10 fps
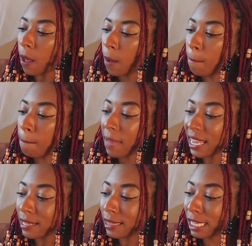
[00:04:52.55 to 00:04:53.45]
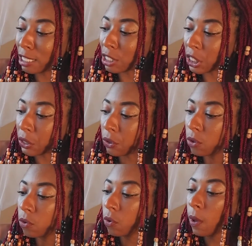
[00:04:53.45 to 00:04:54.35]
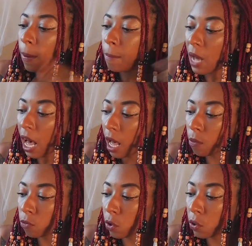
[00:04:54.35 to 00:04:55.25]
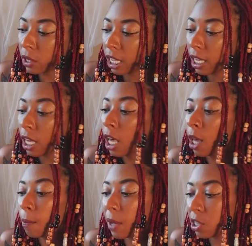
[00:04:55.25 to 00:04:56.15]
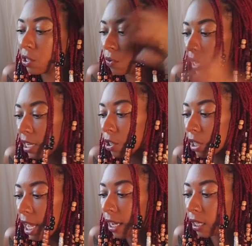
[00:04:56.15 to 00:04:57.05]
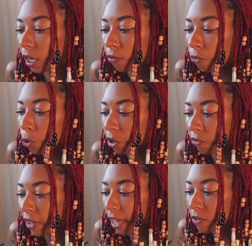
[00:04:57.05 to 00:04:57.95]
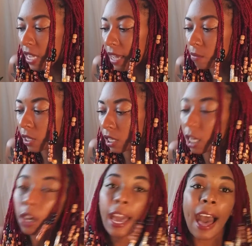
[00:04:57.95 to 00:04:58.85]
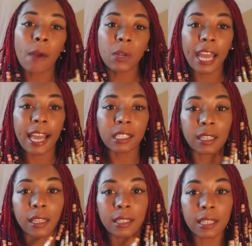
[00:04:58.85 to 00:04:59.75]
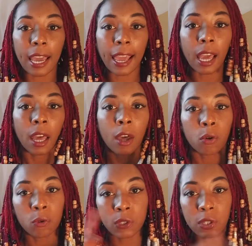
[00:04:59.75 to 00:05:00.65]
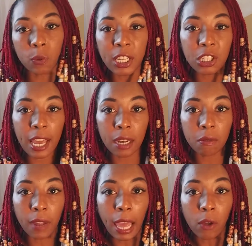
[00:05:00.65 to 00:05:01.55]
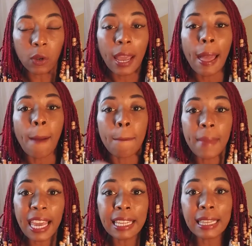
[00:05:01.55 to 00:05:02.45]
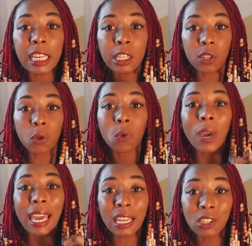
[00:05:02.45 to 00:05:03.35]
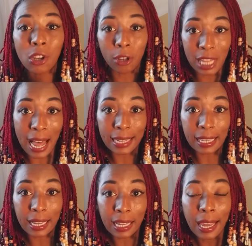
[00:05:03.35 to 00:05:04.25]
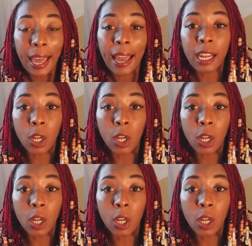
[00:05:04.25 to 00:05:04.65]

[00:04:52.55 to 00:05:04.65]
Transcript: mainly do palm rolling but do interlocking 4 to 5 times a year. I would actually say switch that around. Mainly do interlocking and